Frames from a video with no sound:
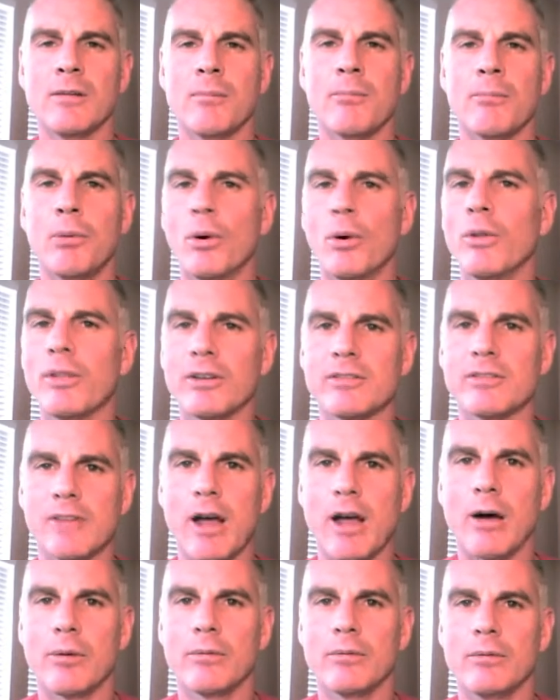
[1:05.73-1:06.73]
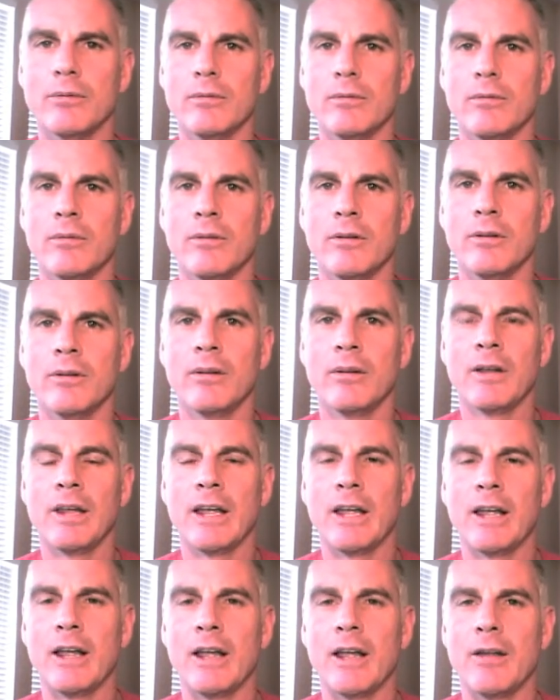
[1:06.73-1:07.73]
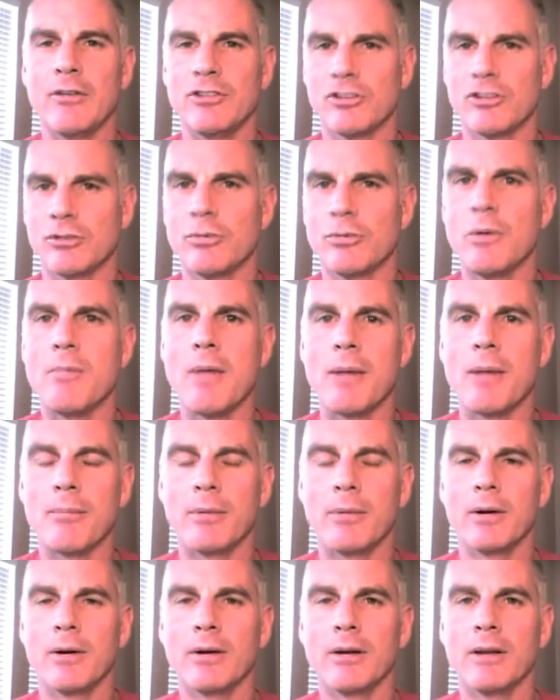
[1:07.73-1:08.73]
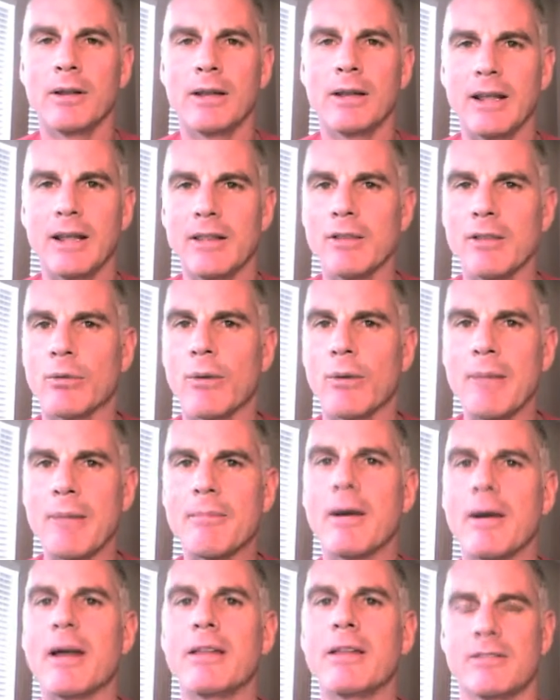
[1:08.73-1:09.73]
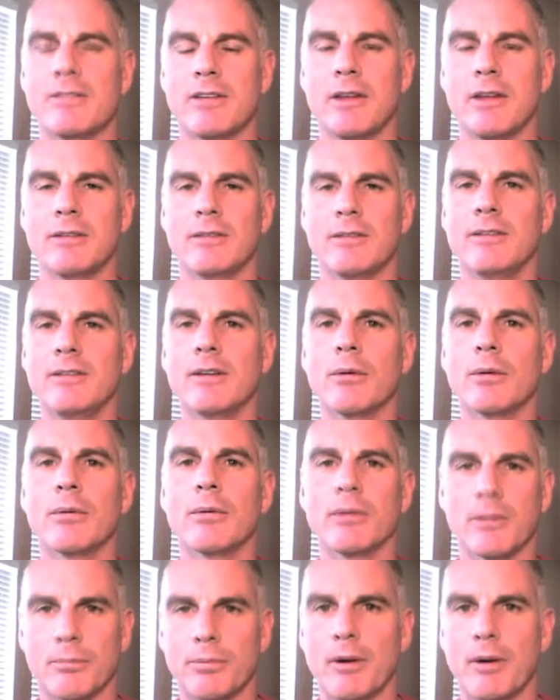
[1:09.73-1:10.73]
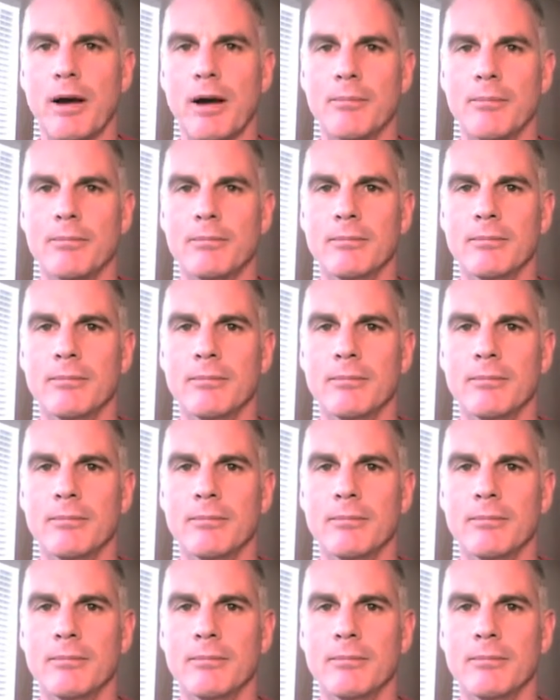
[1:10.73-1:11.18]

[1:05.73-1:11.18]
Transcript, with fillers: pull this out. And just remember, get in the right mindset to deal with a problem.